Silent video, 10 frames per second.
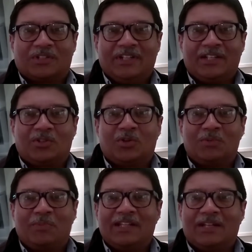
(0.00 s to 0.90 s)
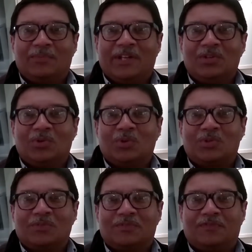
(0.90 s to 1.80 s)
It could be that when you go
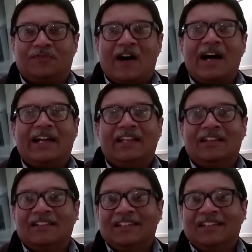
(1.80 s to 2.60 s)
to file